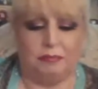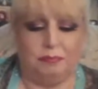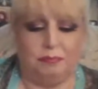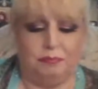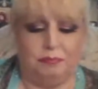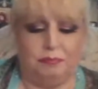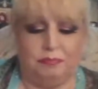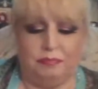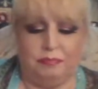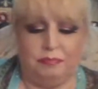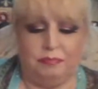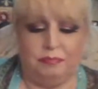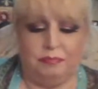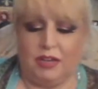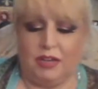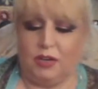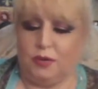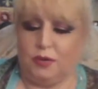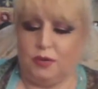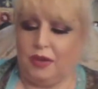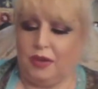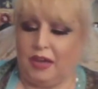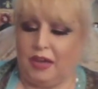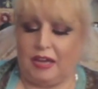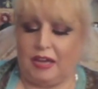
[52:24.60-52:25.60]
Okay,
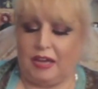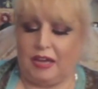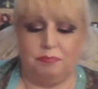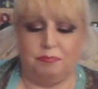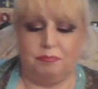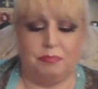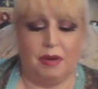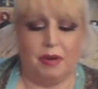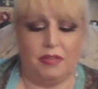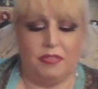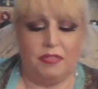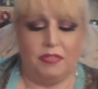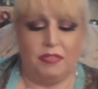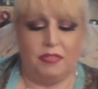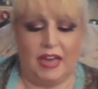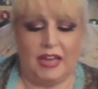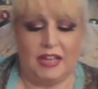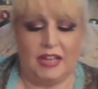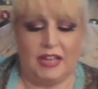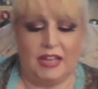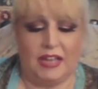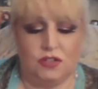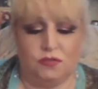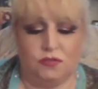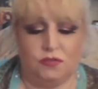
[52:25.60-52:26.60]
by the end of
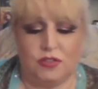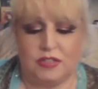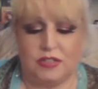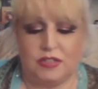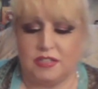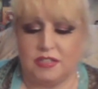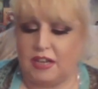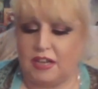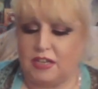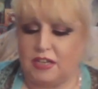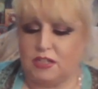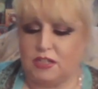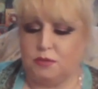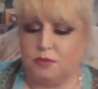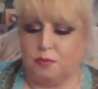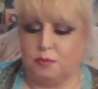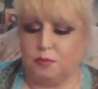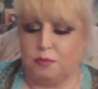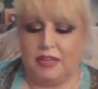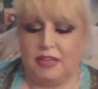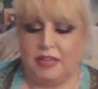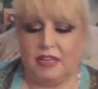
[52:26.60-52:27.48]
this next week,